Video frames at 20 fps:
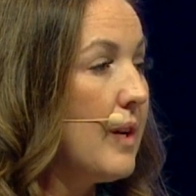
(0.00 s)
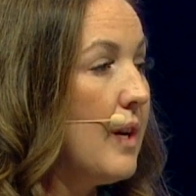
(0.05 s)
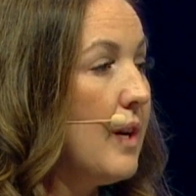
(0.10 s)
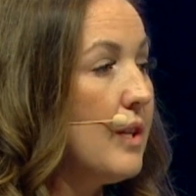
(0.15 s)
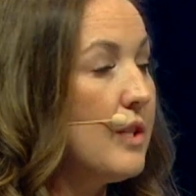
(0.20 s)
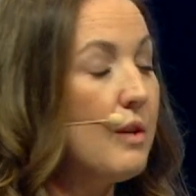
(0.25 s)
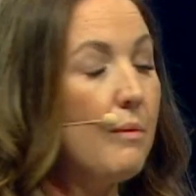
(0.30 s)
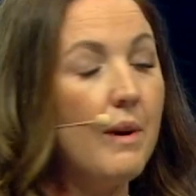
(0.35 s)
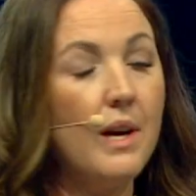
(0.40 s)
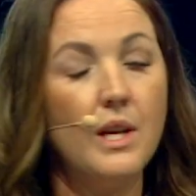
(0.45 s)

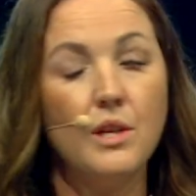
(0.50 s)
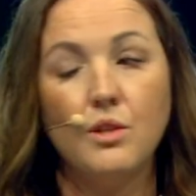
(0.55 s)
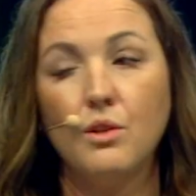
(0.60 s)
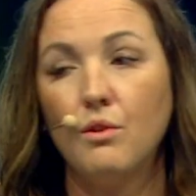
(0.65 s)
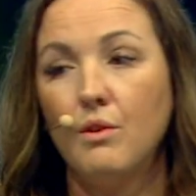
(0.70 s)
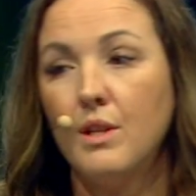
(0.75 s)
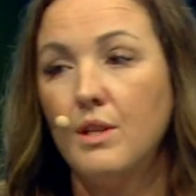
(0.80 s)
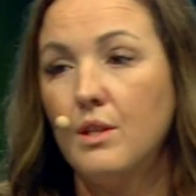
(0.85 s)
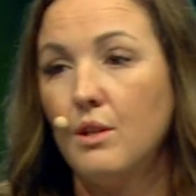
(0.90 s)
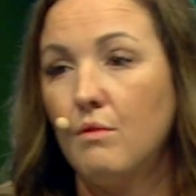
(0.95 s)
So I
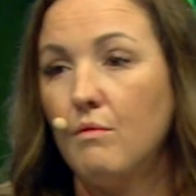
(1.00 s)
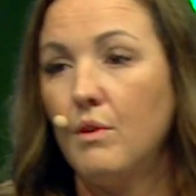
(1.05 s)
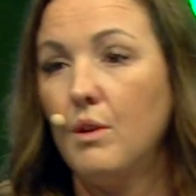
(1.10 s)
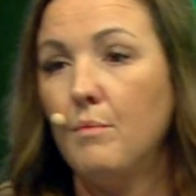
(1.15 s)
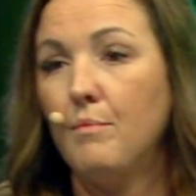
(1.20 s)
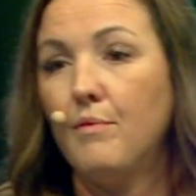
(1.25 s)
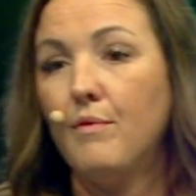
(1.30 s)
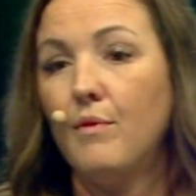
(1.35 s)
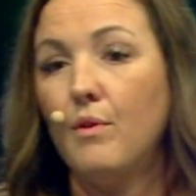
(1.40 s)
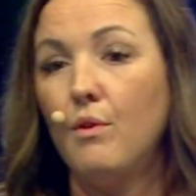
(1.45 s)
joined a
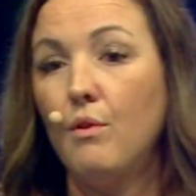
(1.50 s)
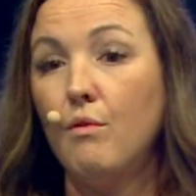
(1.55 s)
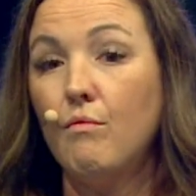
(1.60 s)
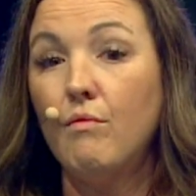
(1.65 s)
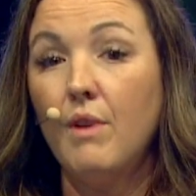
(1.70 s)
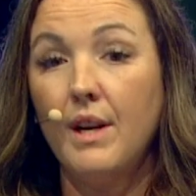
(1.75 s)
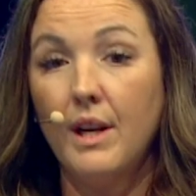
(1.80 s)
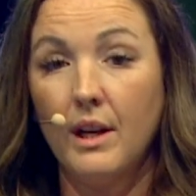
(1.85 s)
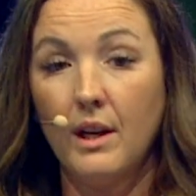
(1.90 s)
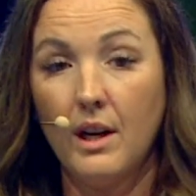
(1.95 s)
group for
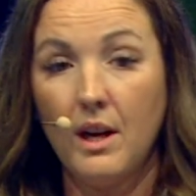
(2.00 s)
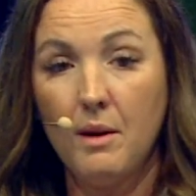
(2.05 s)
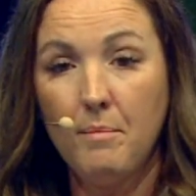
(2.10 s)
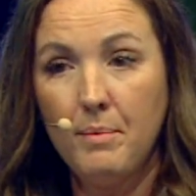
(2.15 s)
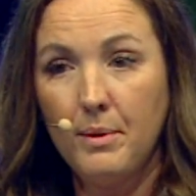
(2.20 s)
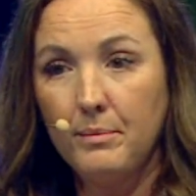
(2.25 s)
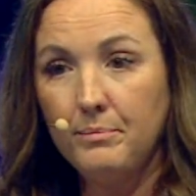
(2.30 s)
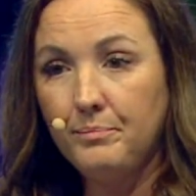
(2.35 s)
running club.